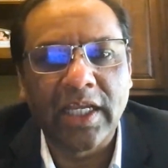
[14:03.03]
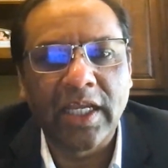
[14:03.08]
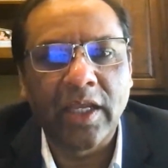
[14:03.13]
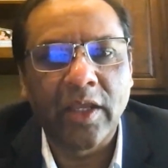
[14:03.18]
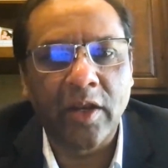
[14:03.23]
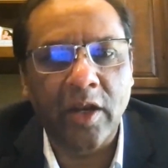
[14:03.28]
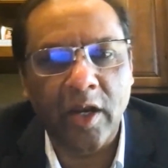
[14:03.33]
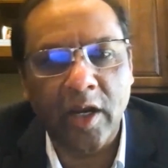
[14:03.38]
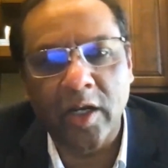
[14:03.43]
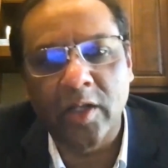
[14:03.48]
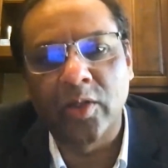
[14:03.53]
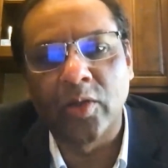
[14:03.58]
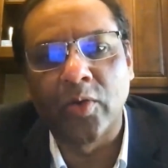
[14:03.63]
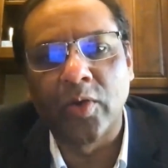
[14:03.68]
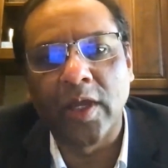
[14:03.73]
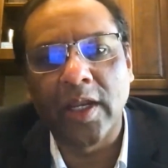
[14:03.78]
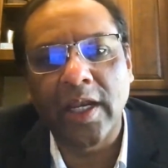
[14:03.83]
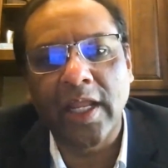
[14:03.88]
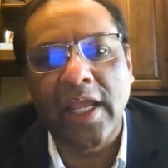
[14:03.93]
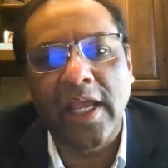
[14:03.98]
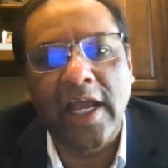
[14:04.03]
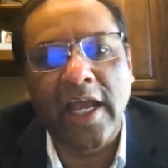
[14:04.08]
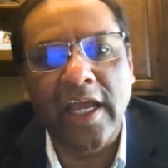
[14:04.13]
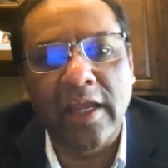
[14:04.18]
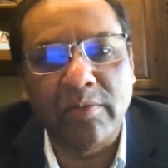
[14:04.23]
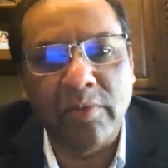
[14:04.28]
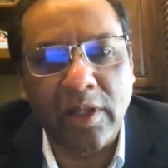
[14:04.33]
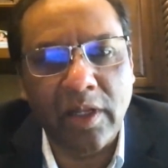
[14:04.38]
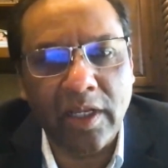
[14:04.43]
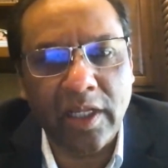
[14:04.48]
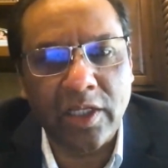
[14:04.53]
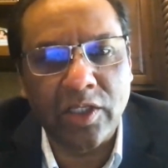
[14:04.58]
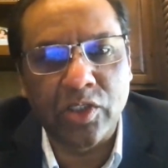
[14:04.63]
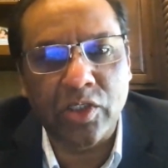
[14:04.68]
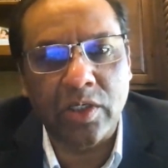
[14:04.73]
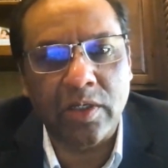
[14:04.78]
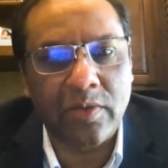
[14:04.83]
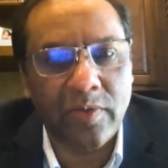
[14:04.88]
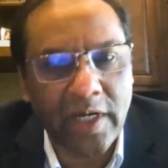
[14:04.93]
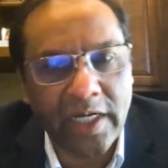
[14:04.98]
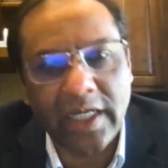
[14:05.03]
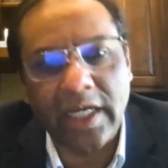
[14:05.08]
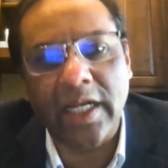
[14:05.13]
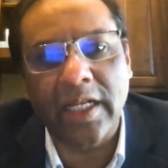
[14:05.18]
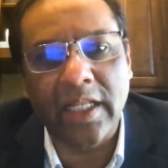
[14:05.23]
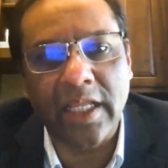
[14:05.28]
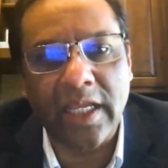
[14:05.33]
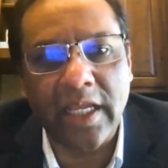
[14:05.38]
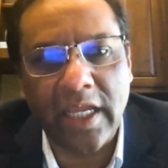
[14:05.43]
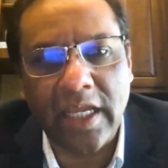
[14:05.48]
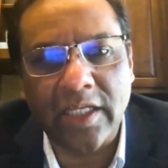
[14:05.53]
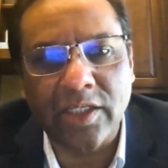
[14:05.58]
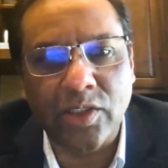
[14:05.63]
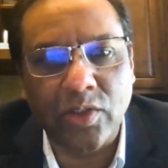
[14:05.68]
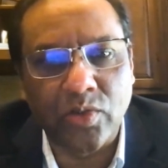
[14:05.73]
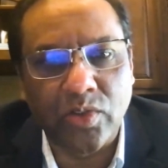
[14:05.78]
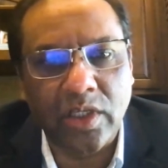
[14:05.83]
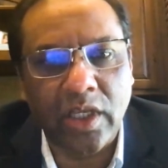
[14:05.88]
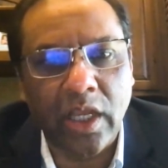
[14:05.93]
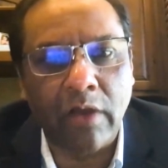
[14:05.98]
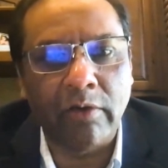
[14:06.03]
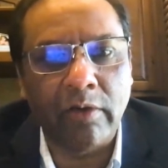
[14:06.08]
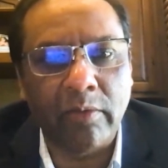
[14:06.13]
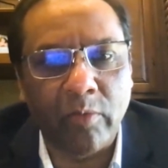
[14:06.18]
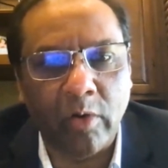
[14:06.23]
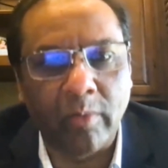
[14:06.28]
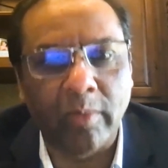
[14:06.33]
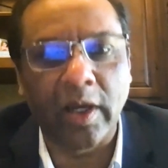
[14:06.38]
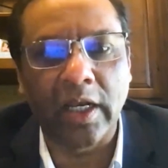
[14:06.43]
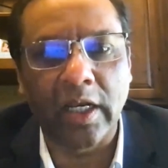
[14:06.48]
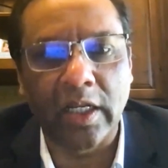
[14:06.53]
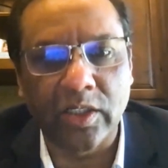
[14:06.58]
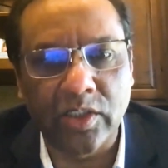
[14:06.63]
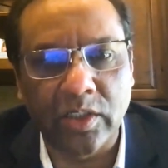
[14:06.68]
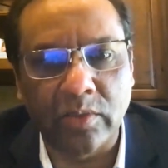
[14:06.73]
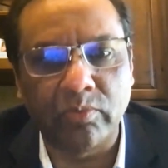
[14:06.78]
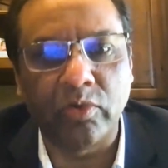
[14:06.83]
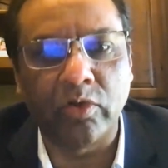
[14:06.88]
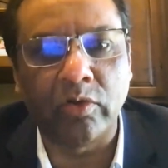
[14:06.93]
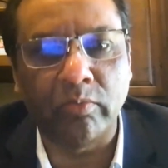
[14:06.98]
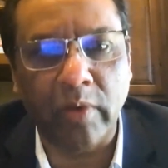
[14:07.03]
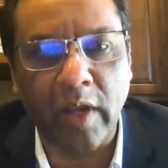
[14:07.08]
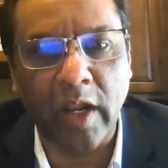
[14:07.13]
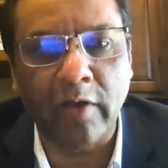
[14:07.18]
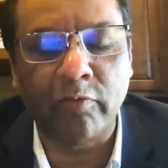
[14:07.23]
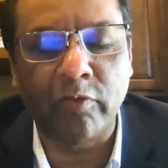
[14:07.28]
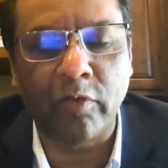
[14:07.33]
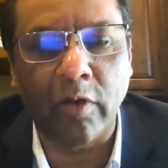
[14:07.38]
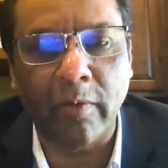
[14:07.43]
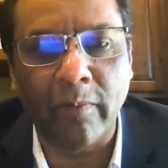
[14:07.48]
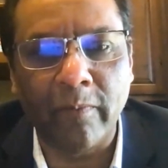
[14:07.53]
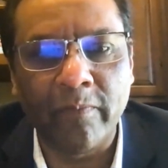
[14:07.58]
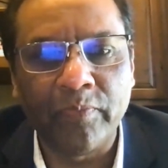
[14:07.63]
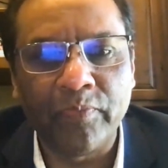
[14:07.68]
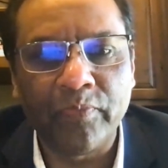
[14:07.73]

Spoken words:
run it through an AI/ML engine right at the edge using our mobile edge compute platform,